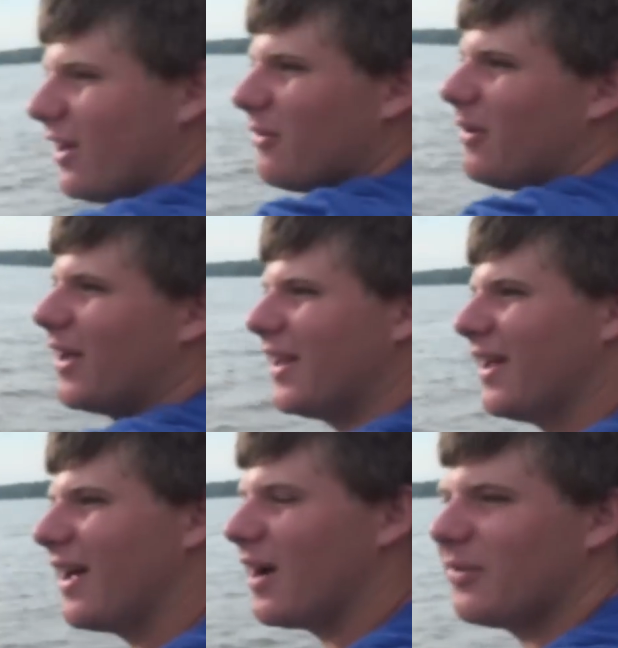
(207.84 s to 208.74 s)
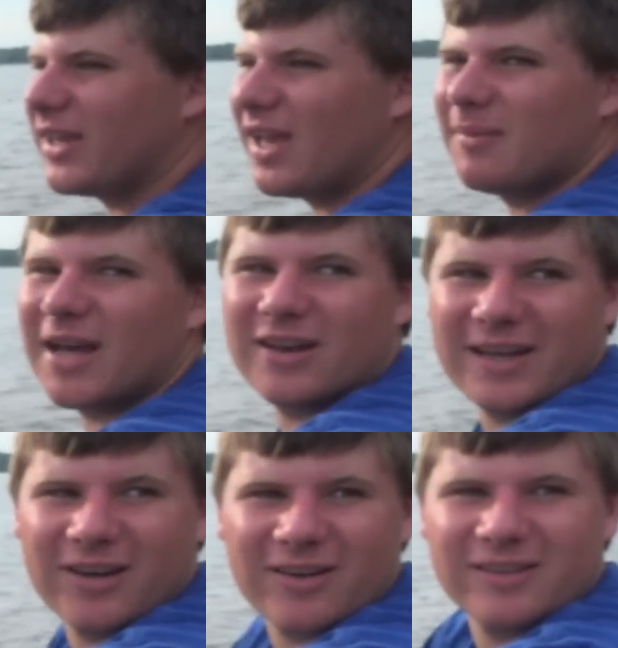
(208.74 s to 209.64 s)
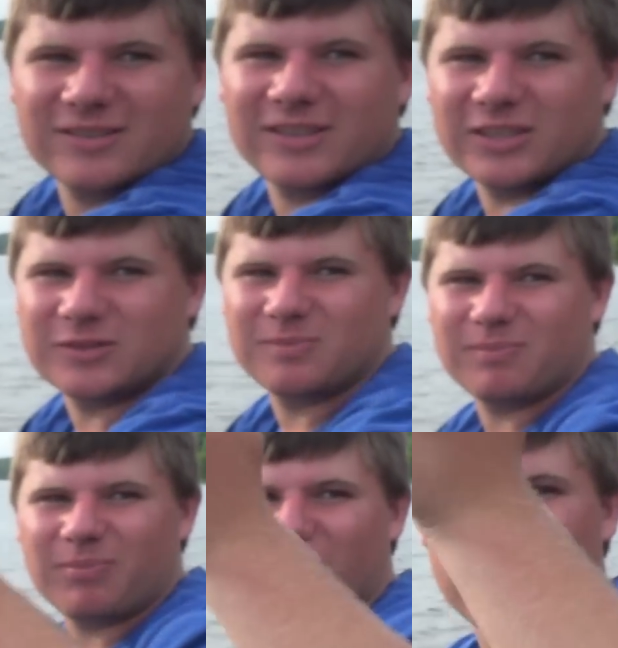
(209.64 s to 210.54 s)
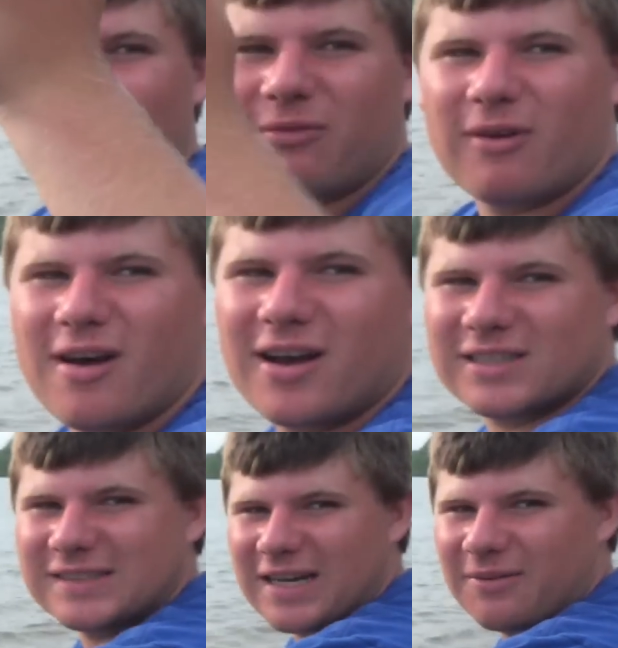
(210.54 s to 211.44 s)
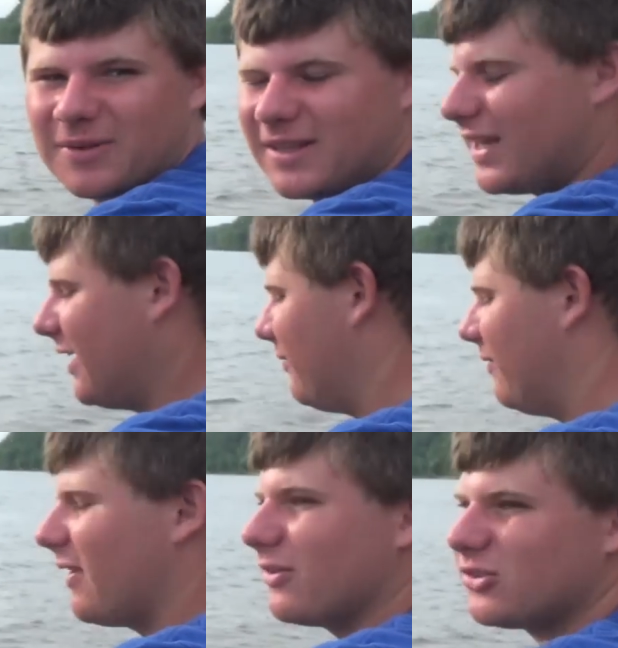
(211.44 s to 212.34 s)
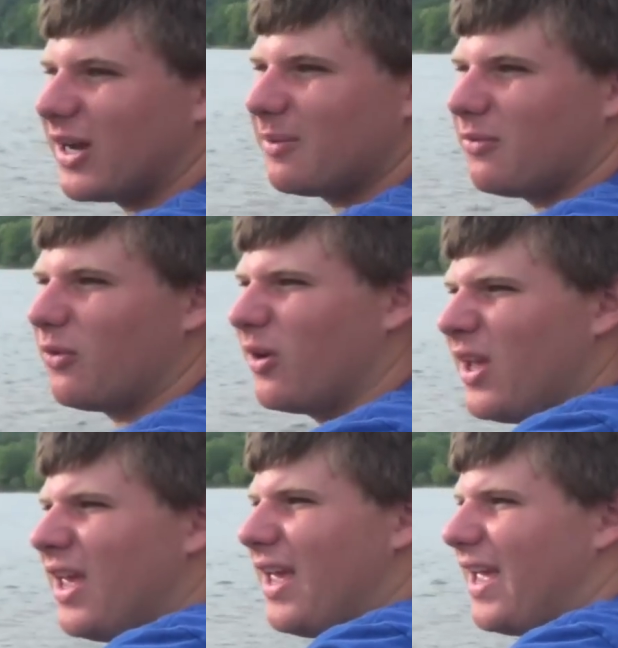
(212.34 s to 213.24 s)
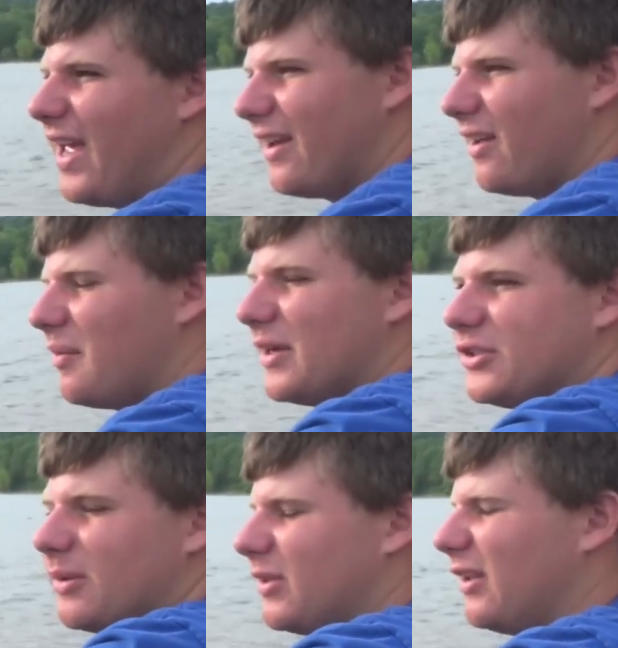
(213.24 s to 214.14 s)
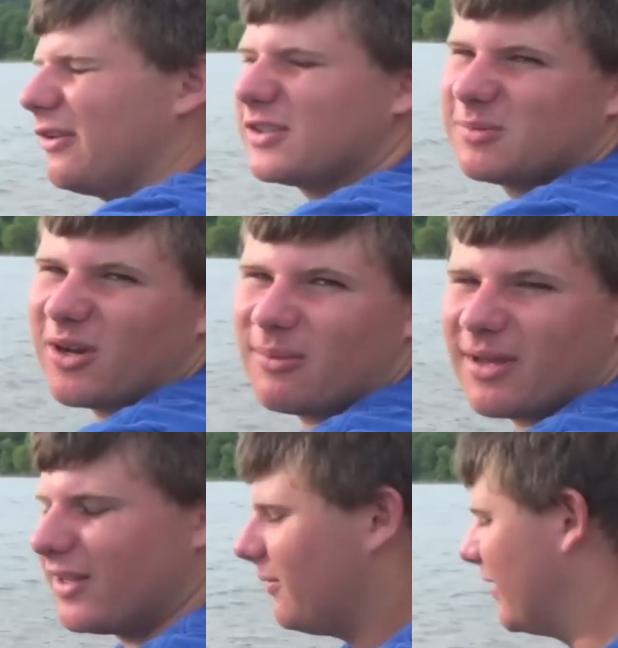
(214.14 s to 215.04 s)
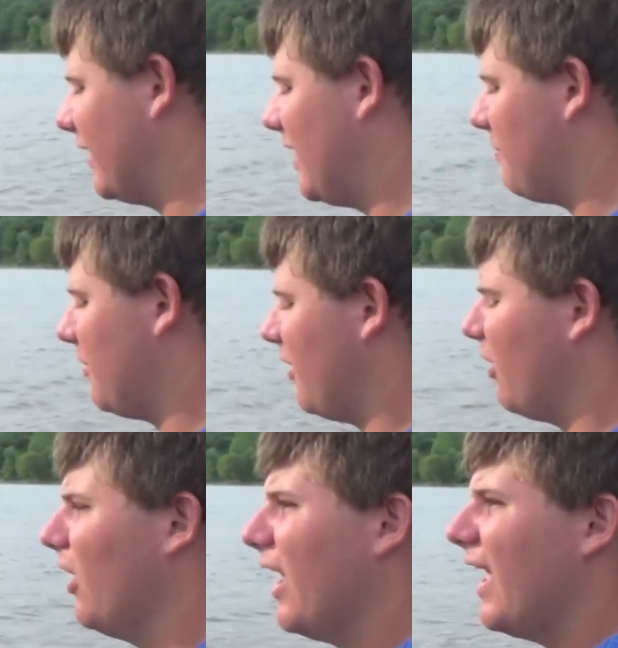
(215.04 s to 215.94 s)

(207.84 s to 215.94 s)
everyone. Um, we came down here to these bluff rocks and everything. We've never tried it before. And um, I jumped a little smallmouth. He wasn't a keeper, though.